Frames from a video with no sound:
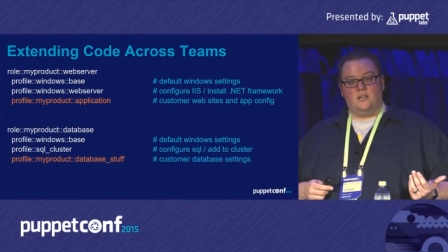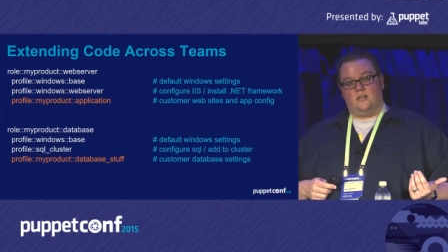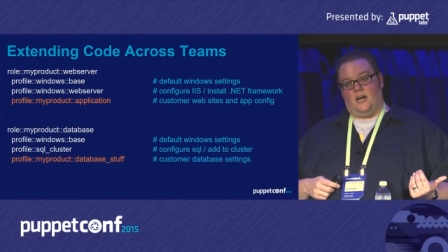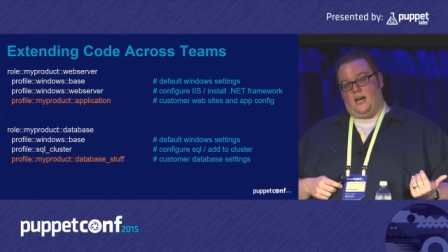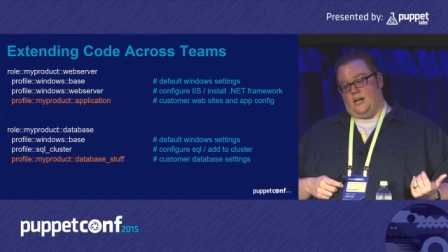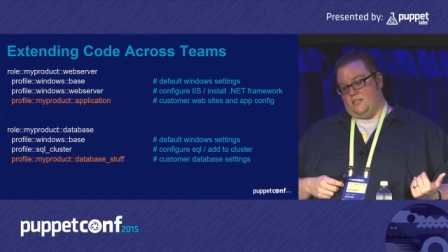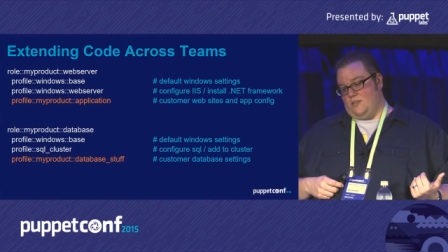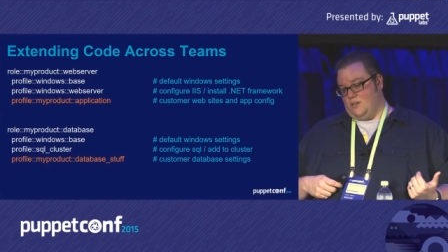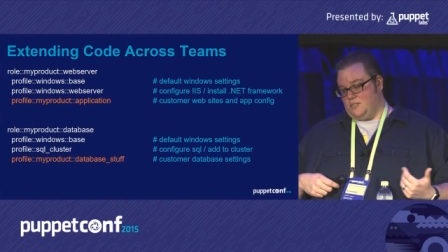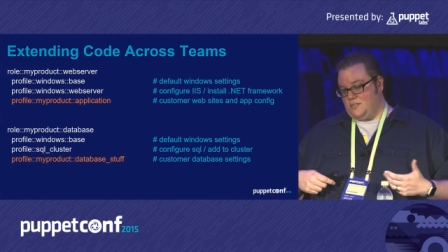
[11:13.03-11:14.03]
uh,
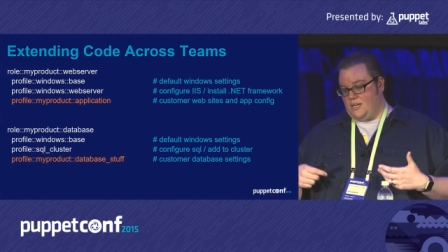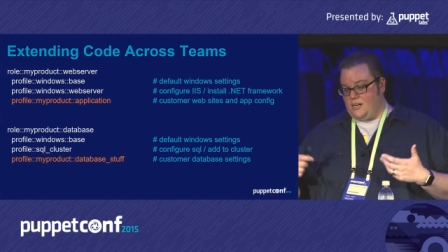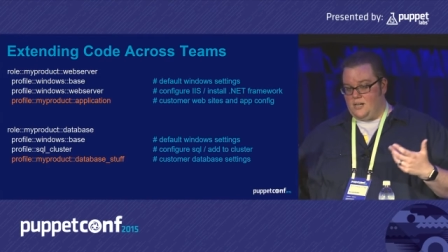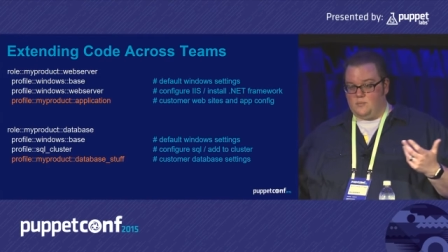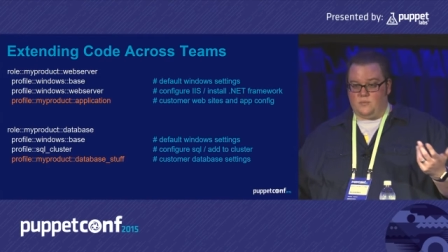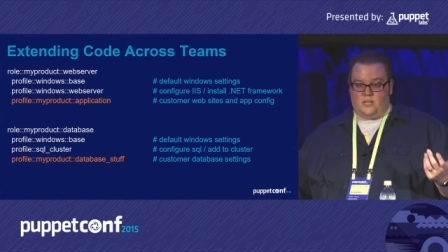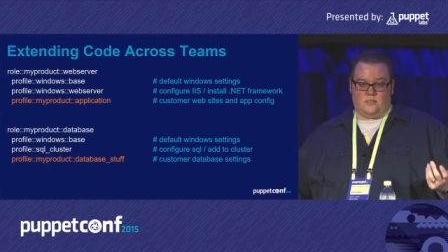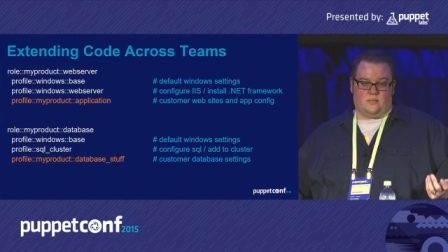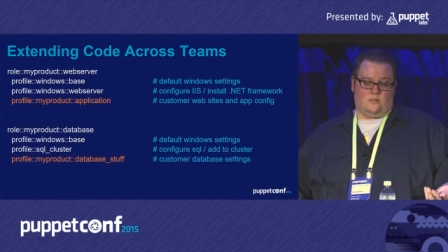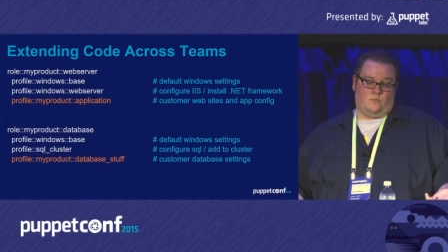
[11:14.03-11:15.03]
you can set it up
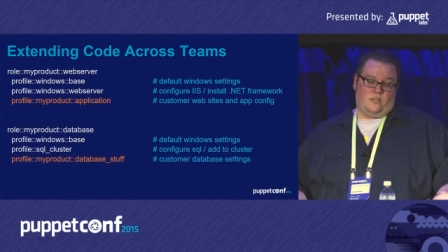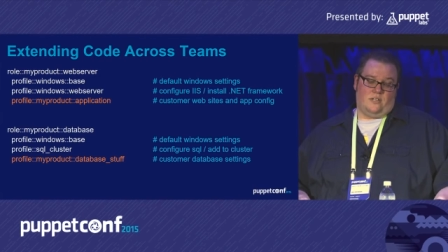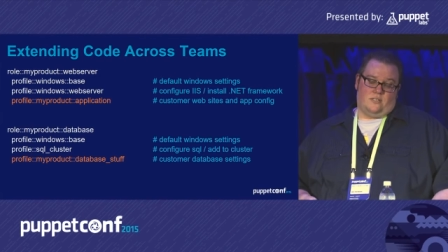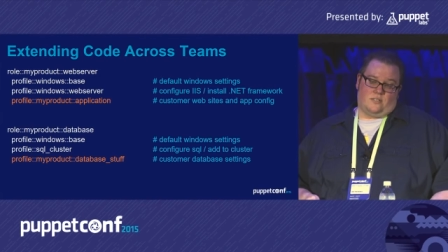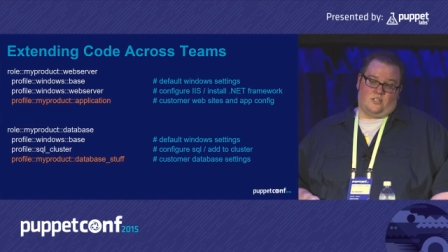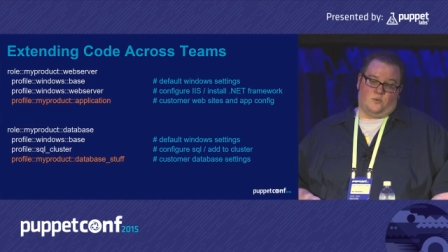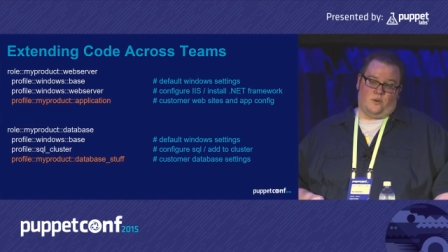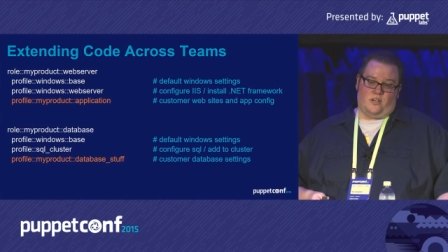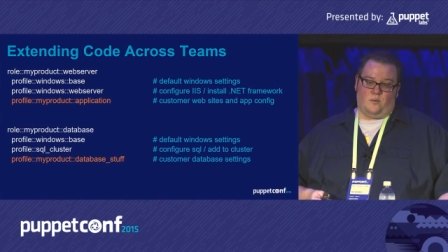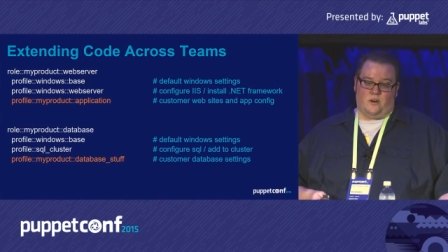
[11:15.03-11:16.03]
as we did in such a
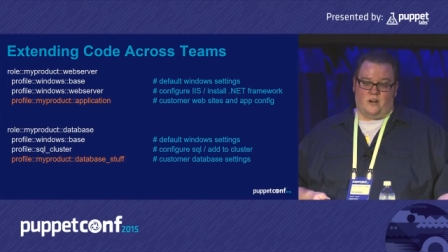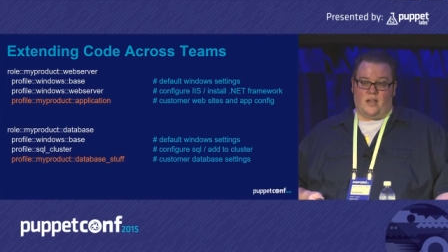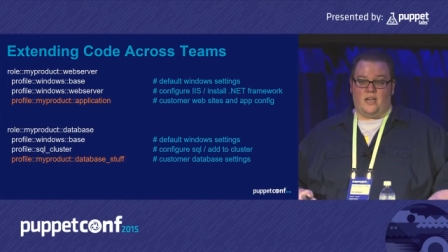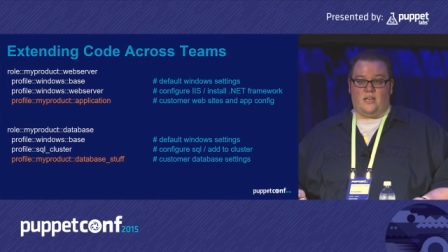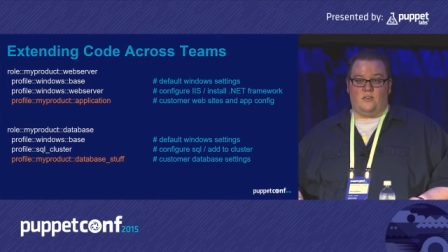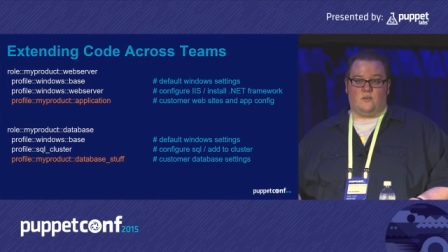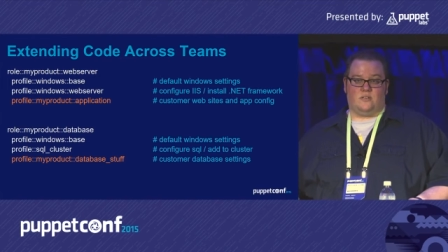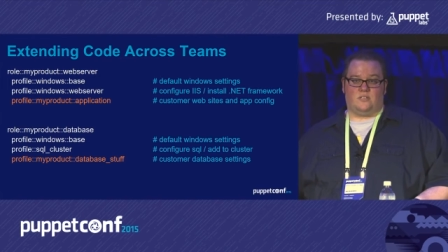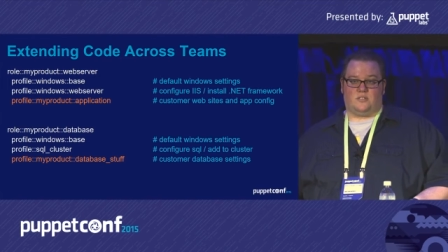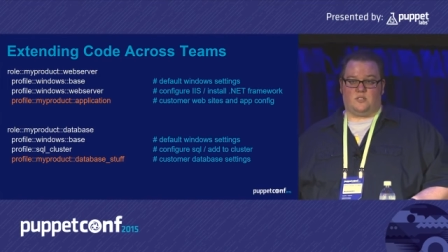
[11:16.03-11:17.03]
way where, hey, you
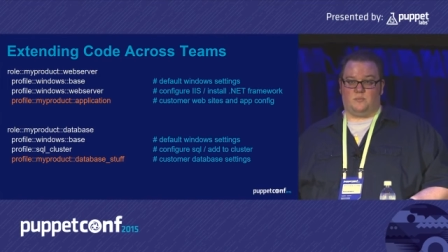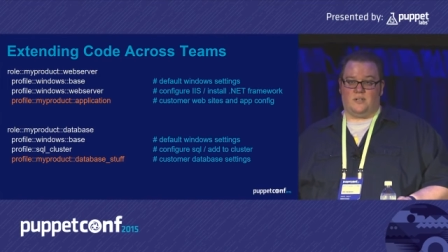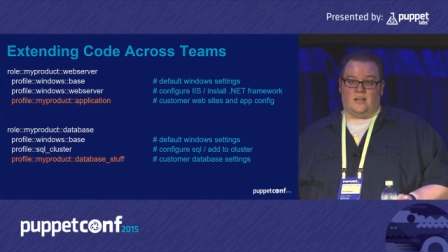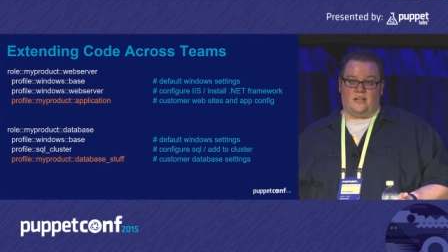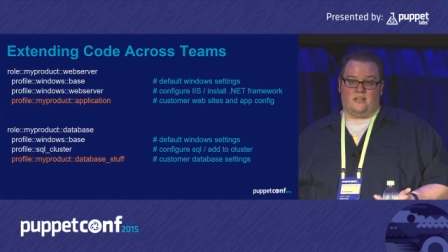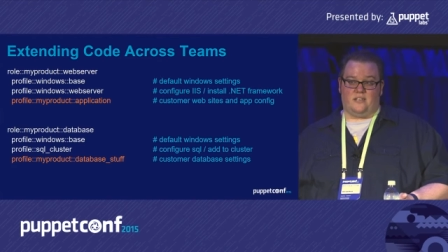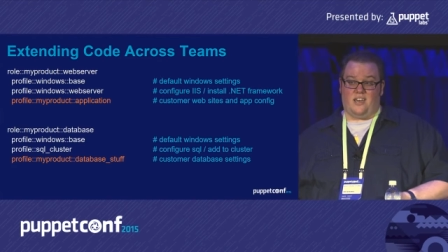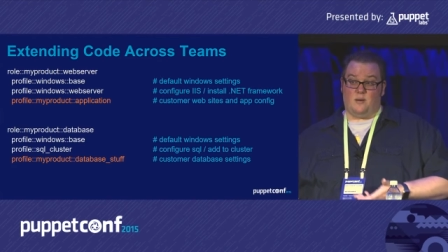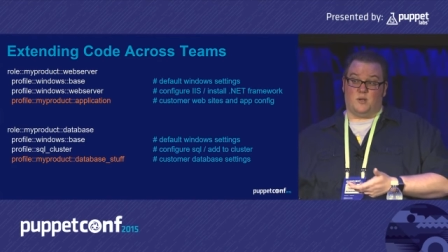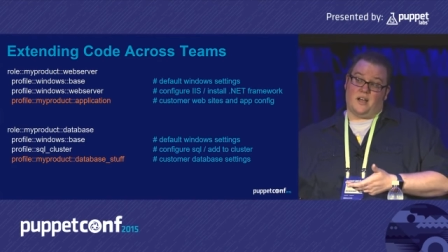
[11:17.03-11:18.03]
can just supply a
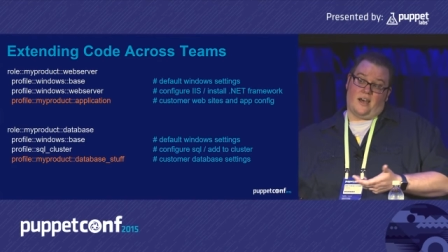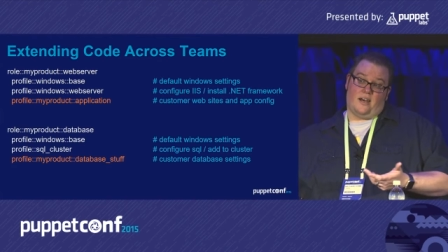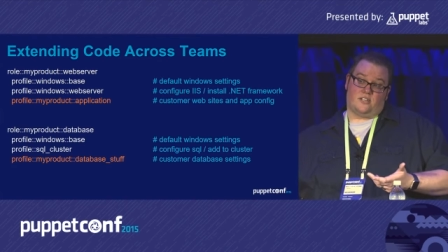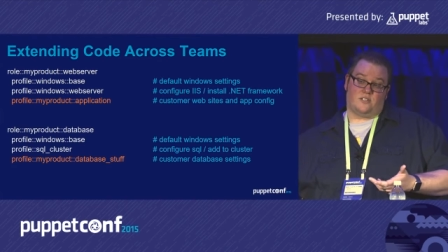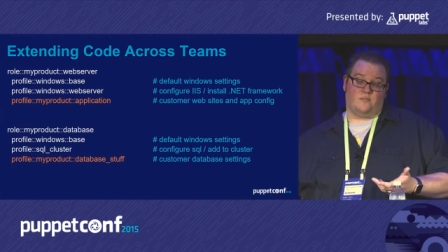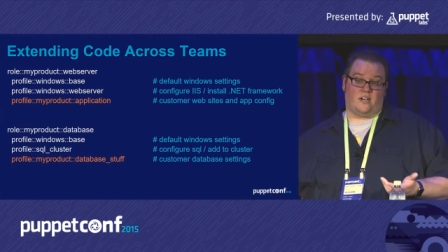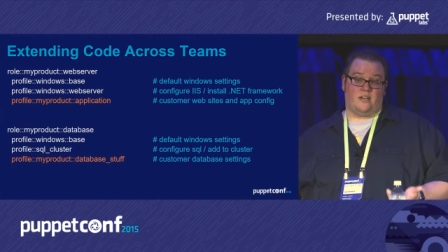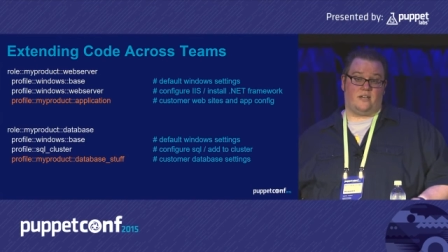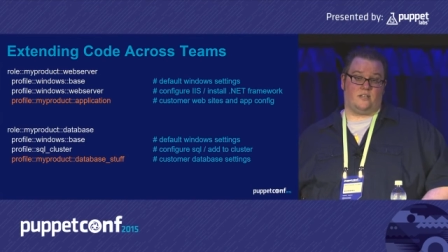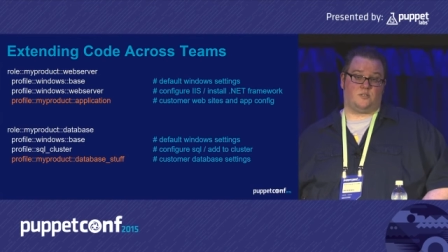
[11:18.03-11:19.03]
YAML hash of
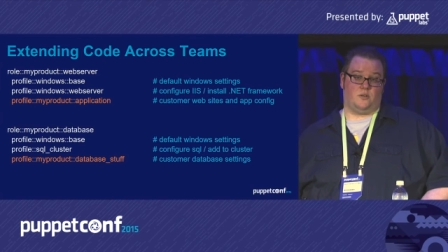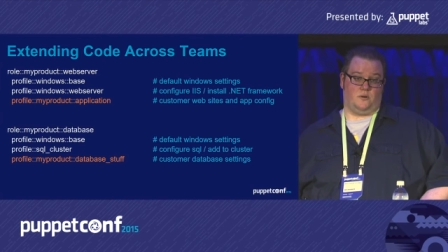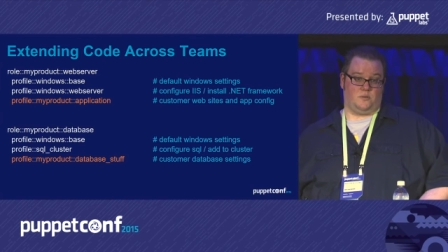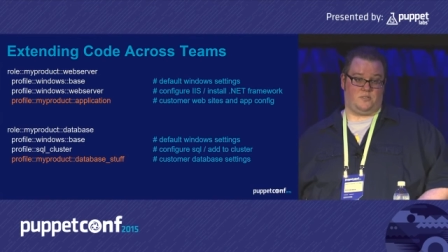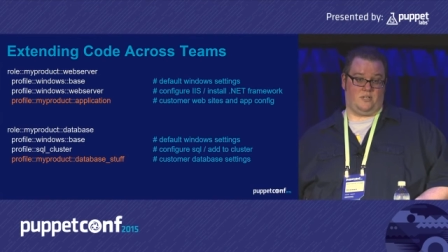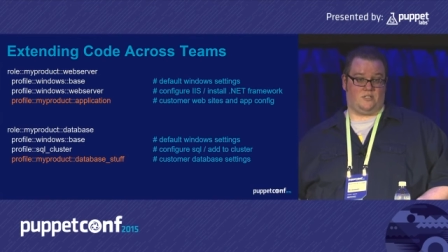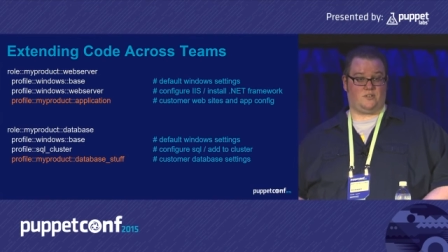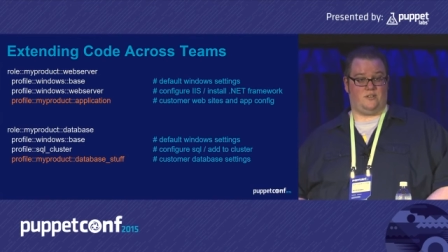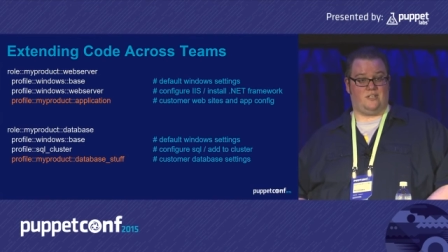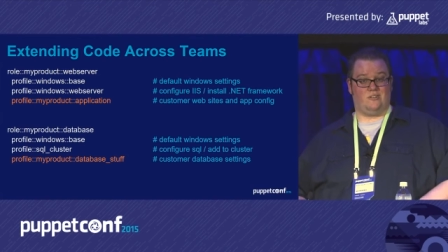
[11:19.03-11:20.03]
IIS hosts and it's
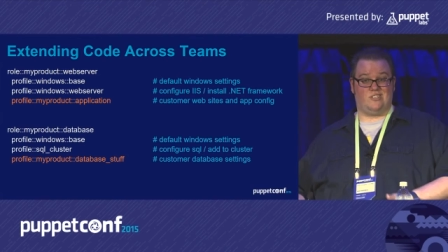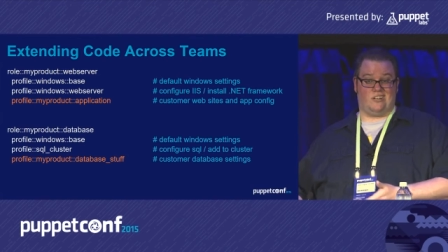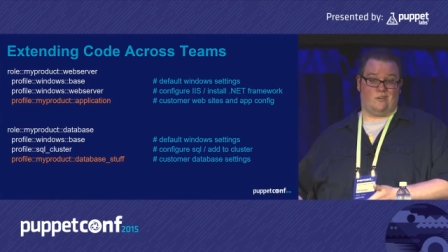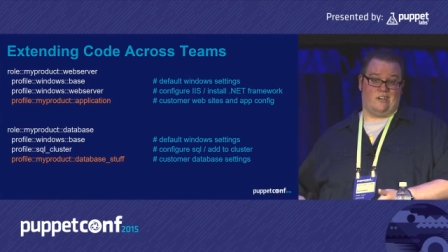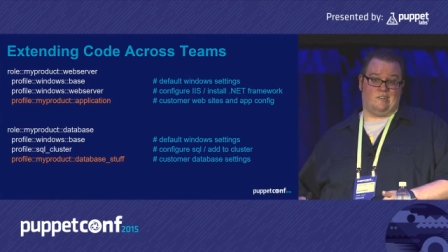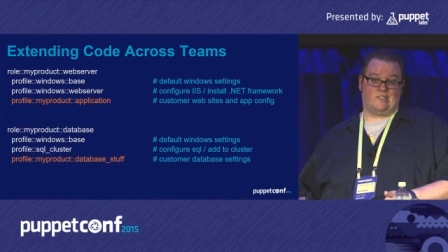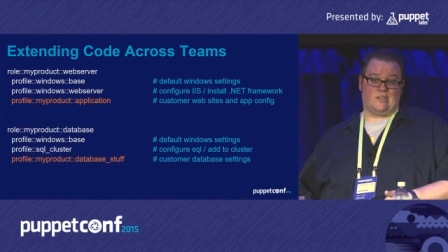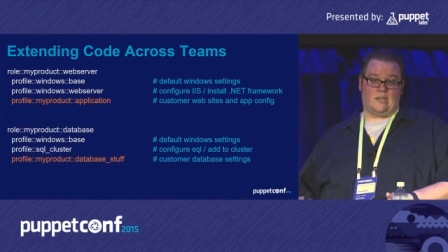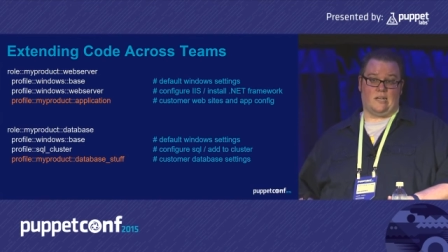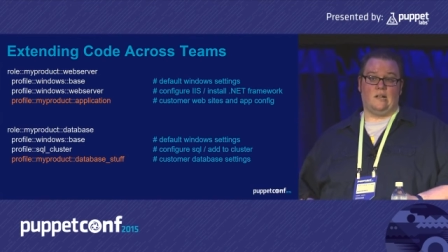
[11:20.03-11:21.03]
going to go generate your
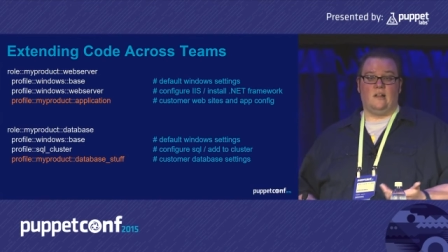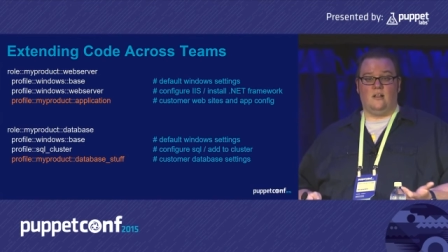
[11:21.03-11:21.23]
site.